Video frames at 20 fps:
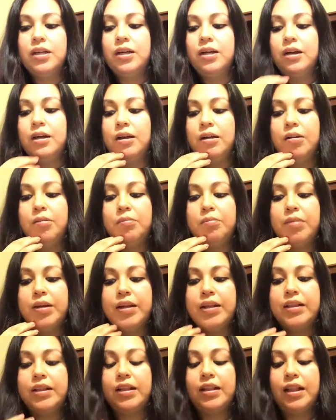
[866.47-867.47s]
But
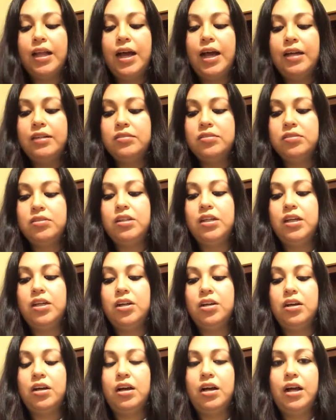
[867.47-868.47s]
in the last
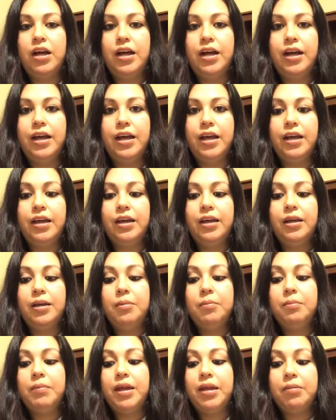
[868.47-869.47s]
year, I
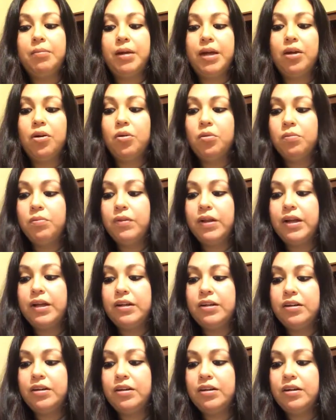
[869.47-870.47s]
made my own
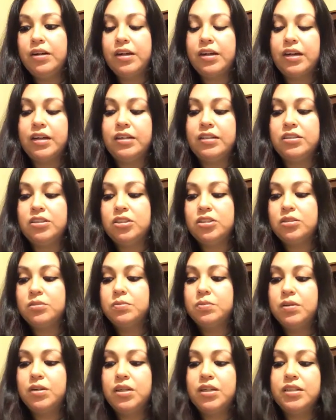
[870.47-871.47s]
planner. I kind of just
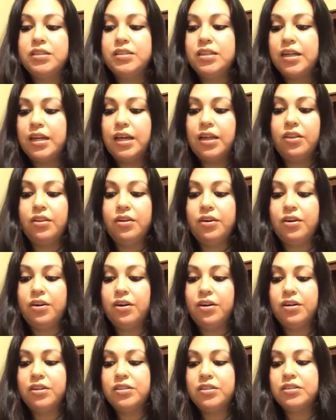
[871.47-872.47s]
put it
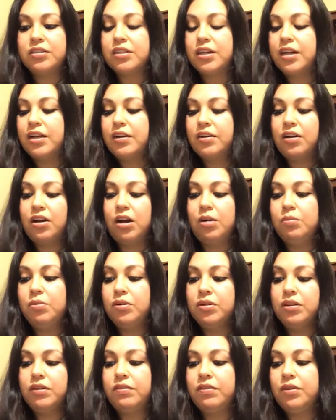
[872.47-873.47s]
together, just kind of
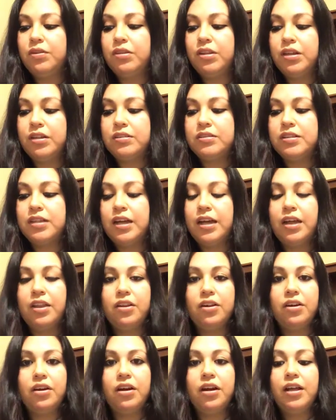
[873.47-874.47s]
cobbled a few things
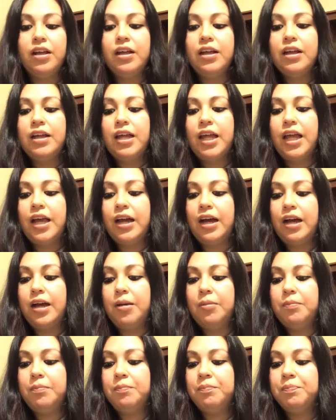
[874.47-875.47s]
together.
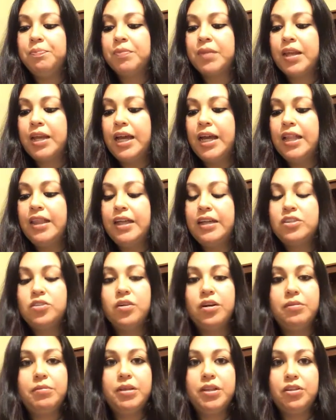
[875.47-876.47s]
And that's
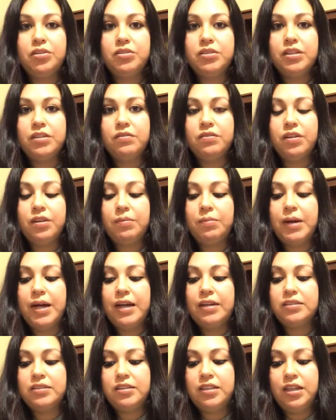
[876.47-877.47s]
what I've been using for the
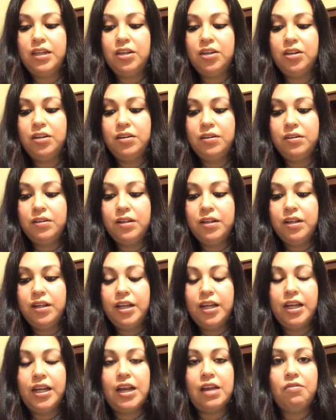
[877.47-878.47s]
past year.
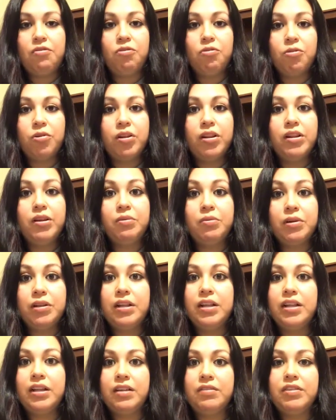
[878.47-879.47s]
And I've really,
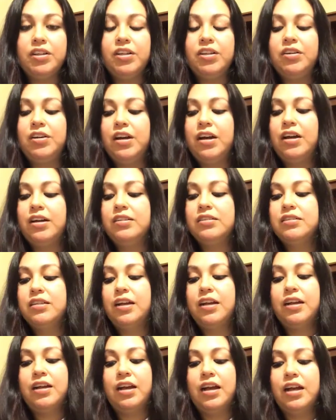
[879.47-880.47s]
really loved it, you guys.
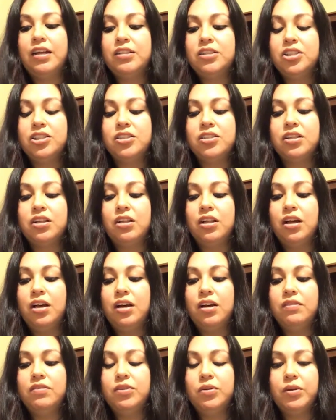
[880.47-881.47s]
Like, I just
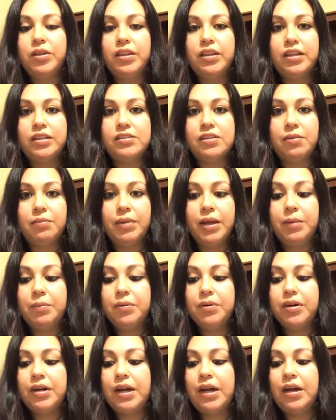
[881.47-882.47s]
love doing things on
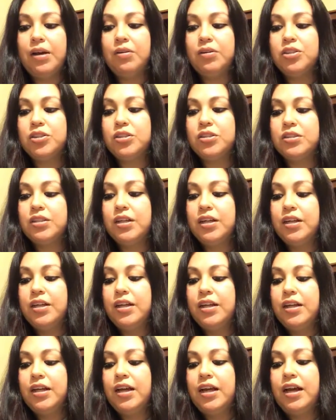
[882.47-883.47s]
paper now and just
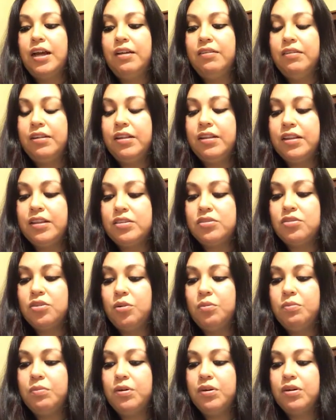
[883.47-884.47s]
having this
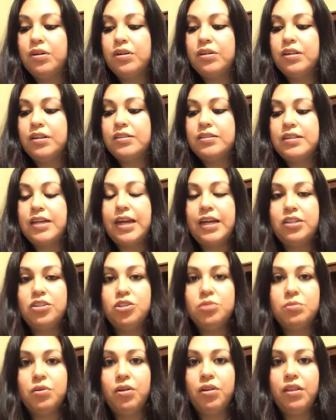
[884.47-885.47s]
notebook, this
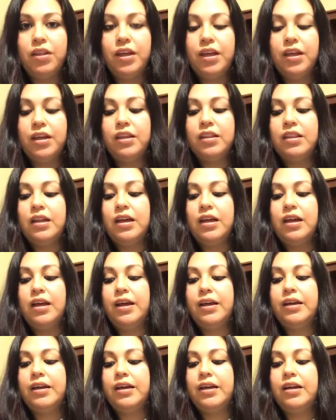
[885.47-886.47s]
tangible thing that
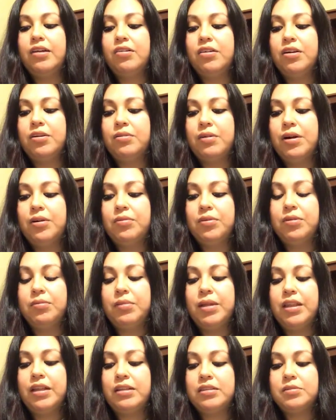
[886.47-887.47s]
I can carry around with
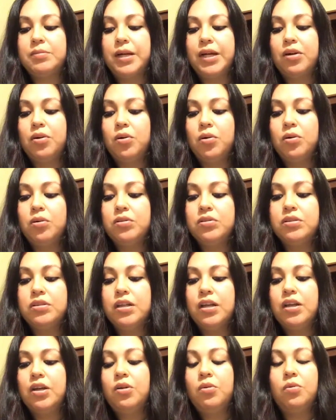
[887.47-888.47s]
me. That's my goals,
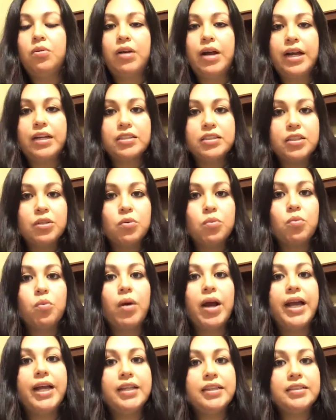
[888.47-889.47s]
where I actually
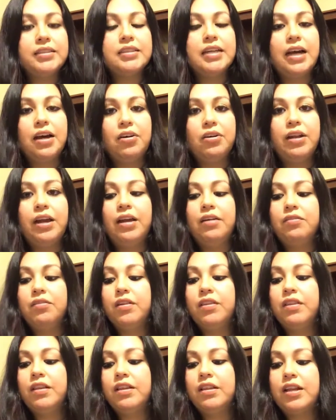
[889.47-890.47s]
write down
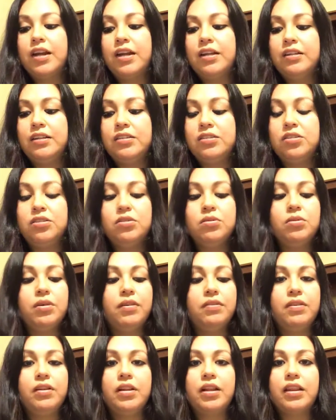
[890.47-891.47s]
everything that I need to do. I
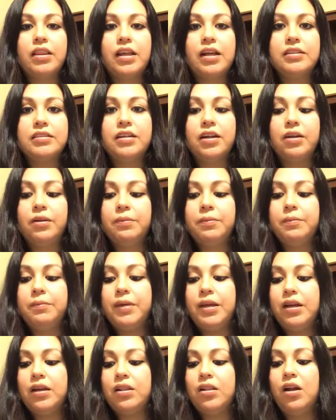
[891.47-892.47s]
feel like that's helped
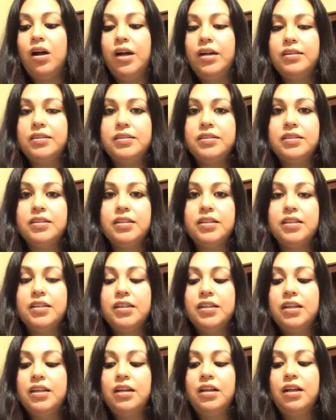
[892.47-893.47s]
me a lot.
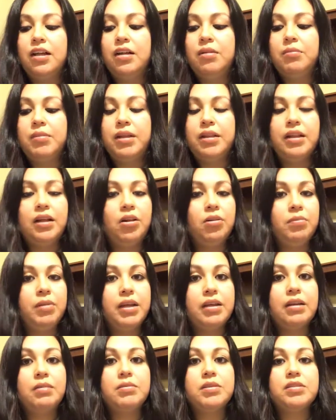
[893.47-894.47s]
and helped me
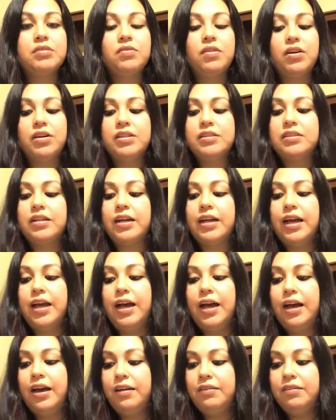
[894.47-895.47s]
come as far as I
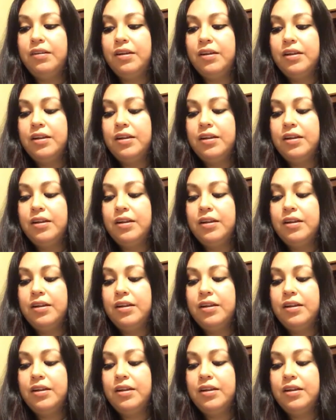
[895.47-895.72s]
have.